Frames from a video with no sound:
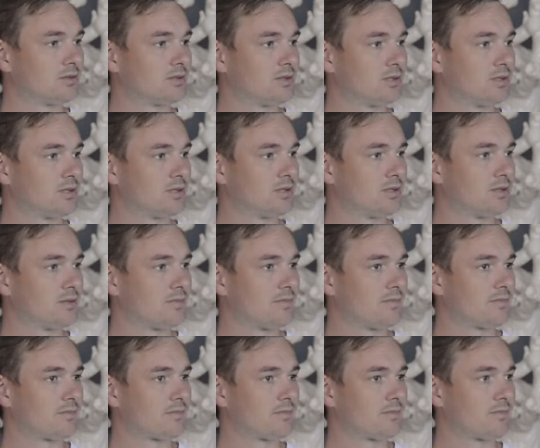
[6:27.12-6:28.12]

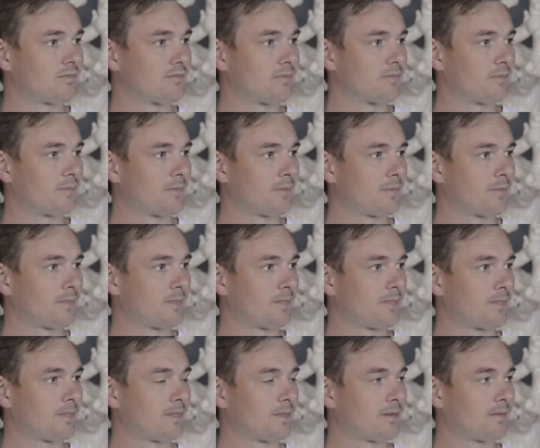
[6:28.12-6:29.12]

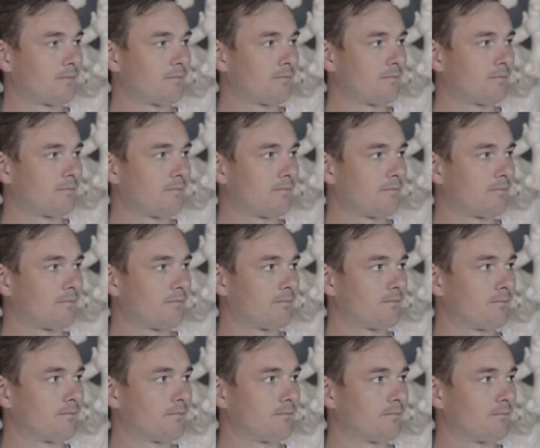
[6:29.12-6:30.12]

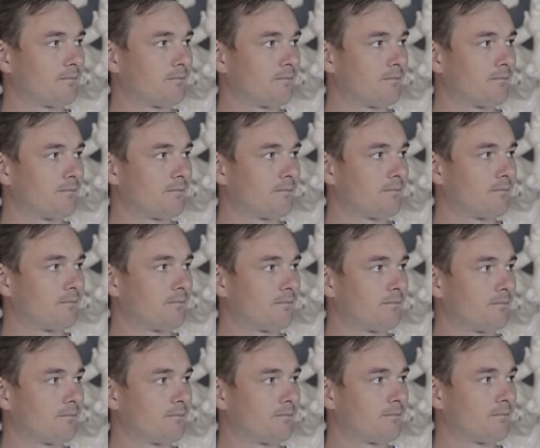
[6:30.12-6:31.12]

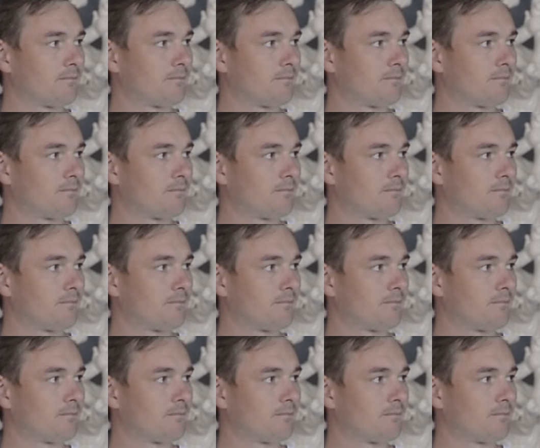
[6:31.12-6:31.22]
[no speech]